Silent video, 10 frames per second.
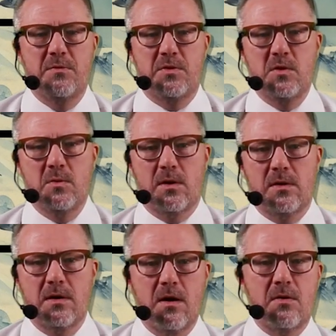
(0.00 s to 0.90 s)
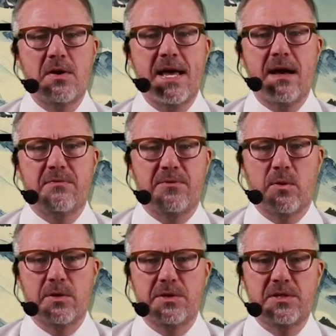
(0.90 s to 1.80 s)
If you are already at 4,